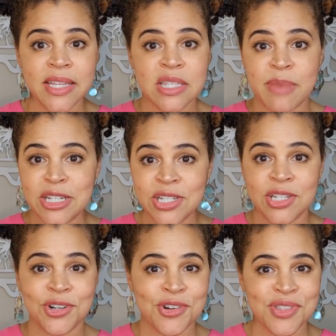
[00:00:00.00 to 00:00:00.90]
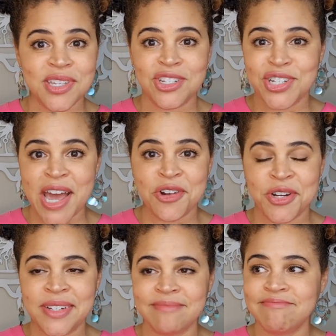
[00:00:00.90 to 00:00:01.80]
like smudging, earthing,
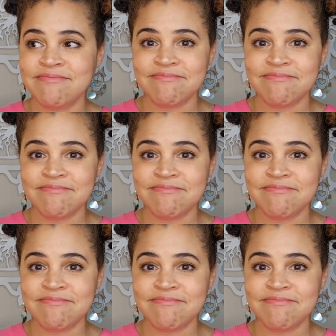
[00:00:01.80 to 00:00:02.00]
showering.